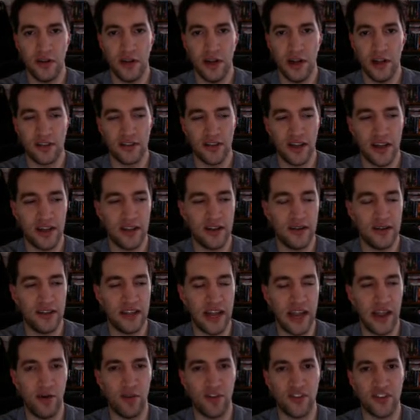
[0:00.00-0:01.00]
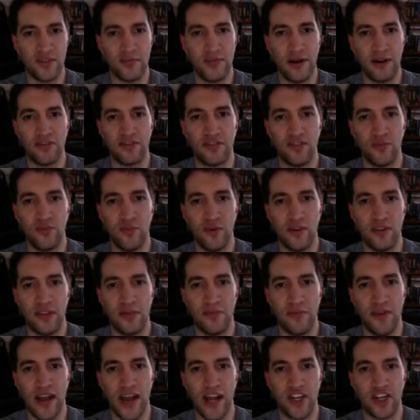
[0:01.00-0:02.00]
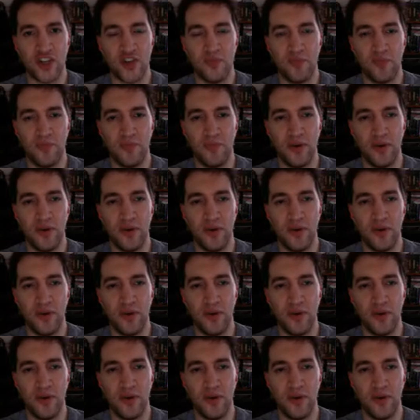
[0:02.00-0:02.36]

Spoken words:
It's like Gail is about to win the match,